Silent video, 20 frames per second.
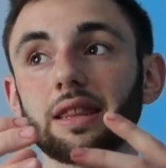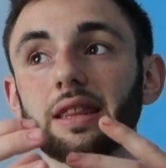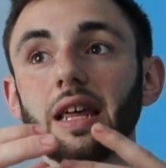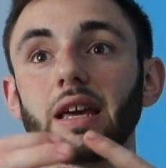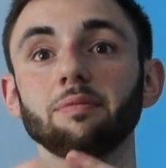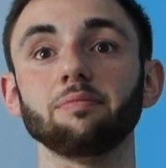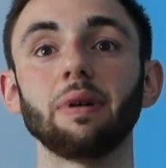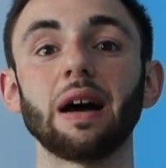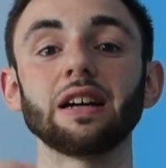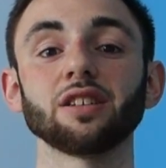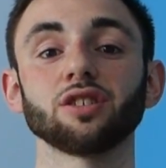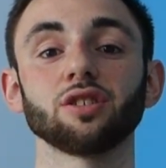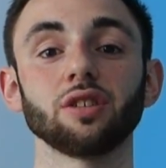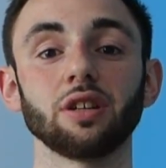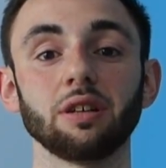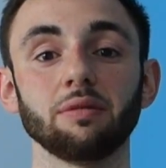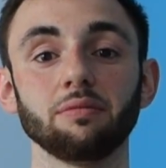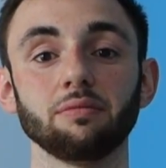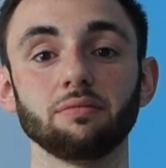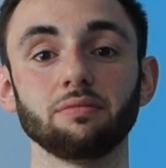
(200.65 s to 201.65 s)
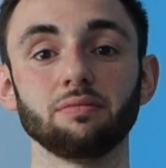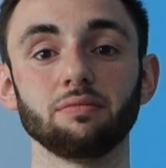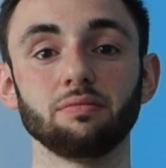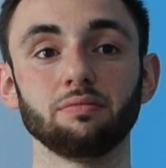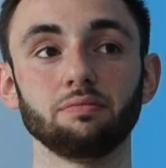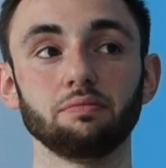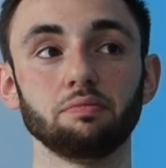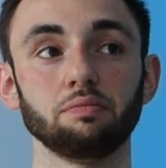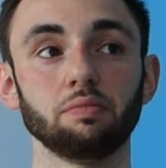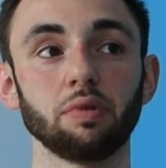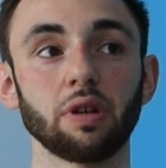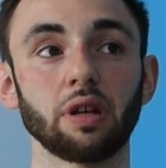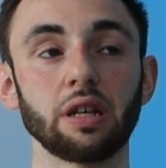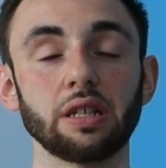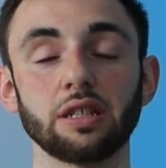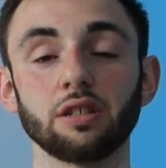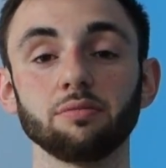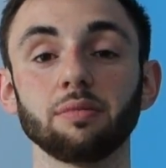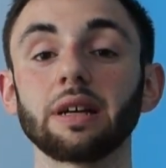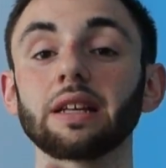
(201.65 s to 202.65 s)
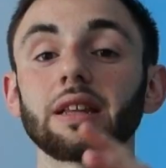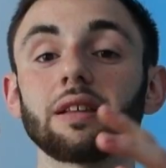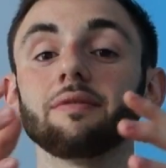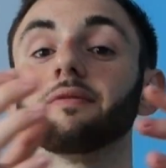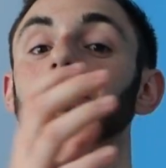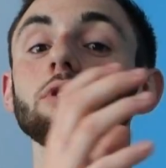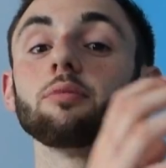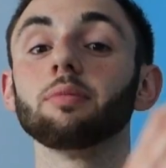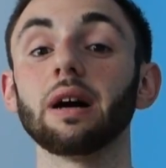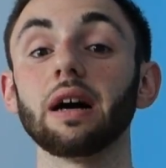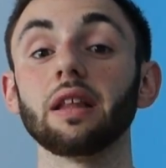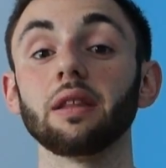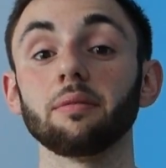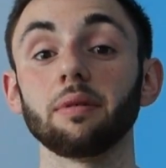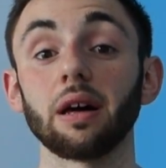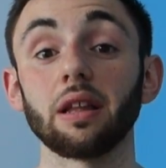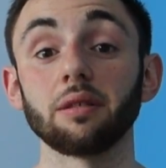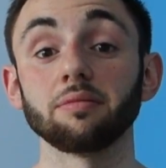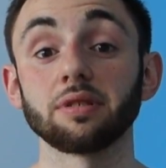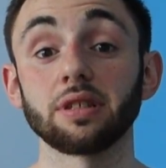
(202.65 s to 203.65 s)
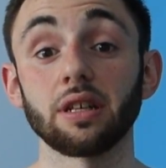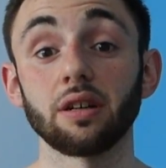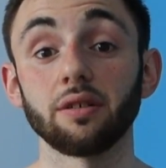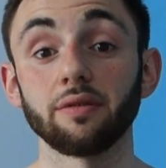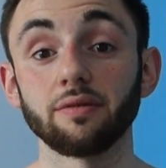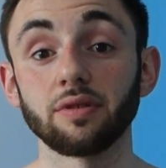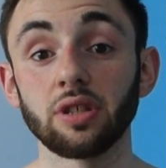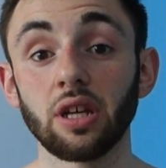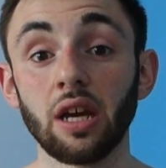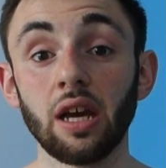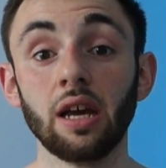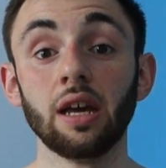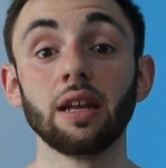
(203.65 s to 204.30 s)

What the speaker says: they bash on it because it makes them feel better about themselves.